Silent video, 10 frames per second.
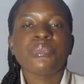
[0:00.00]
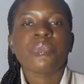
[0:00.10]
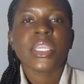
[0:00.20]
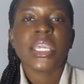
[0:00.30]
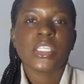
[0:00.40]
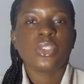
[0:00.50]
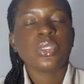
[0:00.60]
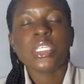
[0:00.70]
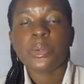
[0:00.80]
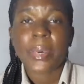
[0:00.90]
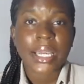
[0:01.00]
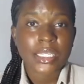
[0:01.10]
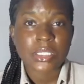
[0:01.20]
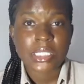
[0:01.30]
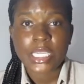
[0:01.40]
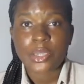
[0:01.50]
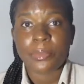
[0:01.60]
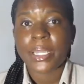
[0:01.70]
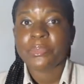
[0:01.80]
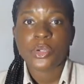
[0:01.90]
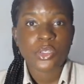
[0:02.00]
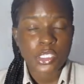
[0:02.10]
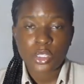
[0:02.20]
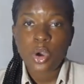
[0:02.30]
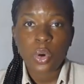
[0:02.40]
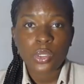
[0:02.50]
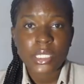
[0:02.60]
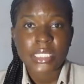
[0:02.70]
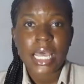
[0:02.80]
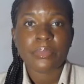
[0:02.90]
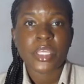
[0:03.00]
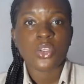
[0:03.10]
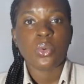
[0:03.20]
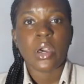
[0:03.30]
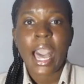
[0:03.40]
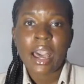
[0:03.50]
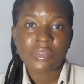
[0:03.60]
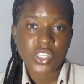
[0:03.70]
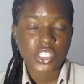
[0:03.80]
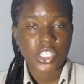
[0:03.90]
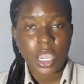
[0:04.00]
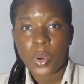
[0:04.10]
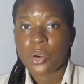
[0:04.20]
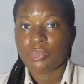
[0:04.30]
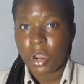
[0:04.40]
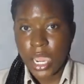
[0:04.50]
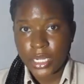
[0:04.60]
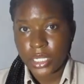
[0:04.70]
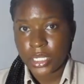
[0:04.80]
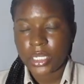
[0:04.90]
Yes, you need a bucket to take your bath, because it's not all the time that you have the shower running.